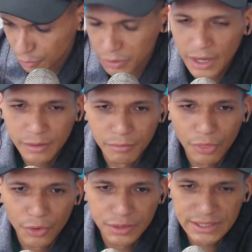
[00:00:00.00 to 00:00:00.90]
Platinum
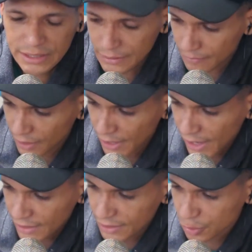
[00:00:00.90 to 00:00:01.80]
13.
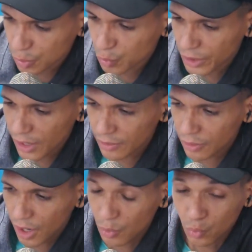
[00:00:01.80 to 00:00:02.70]
And this was when
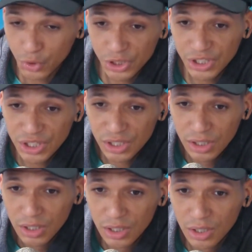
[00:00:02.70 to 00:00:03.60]
I really
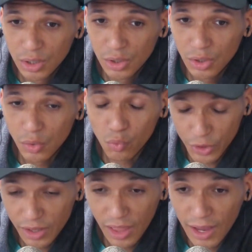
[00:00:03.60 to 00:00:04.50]

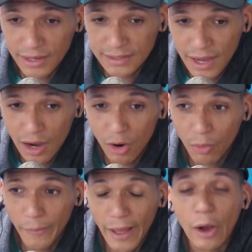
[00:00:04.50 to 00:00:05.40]
realized
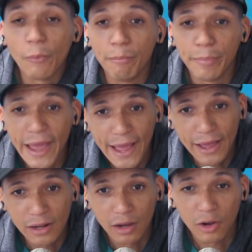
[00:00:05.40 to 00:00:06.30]
how
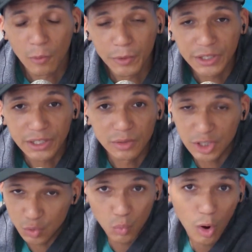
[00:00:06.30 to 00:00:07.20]
bad a company can
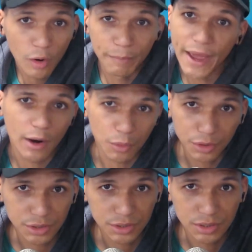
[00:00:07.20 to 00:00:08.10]
just walk
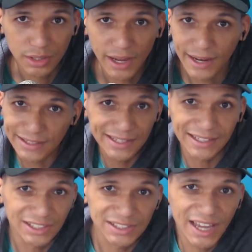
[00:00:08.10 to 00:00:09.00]
backwards and
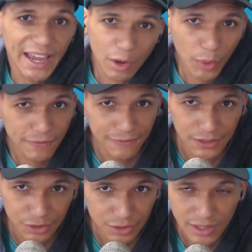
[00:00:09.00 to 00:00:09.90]
just take away
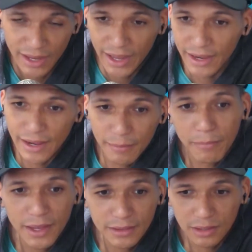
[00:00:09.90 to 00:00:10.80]
features and
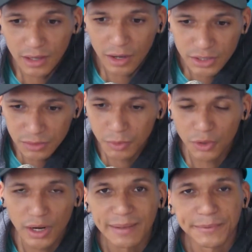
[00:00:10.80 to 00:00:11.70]
make the
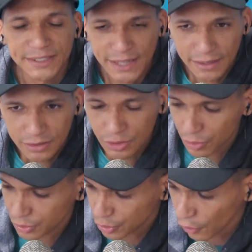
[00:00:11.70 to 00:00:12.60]
customer upset.
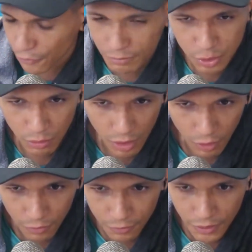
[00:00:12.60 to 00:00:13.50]
You go from
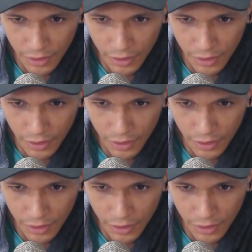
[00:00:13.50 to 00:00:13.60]
12